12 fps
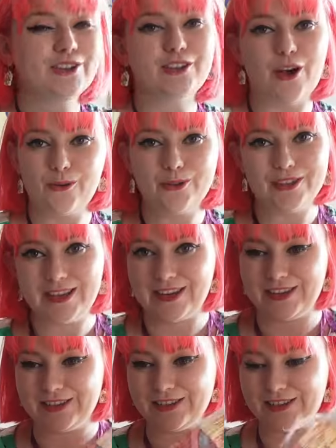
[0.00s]
goal
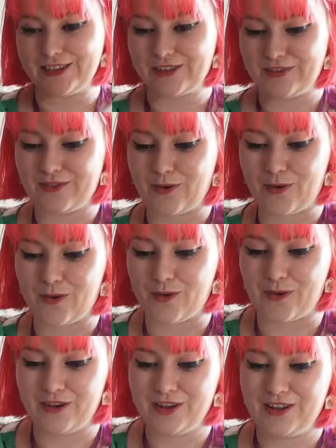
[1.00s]
is
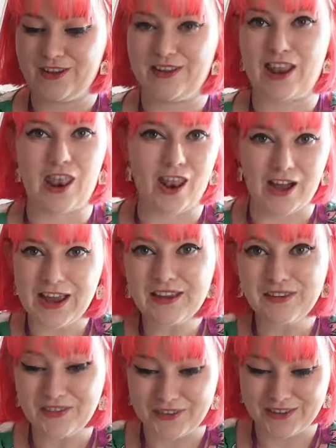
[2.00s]
for
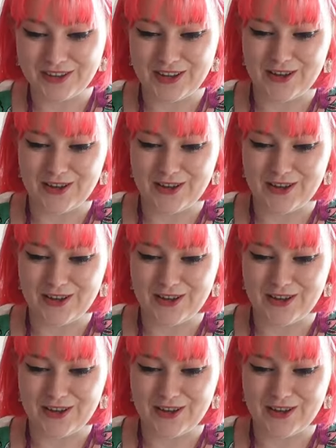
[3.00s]
life,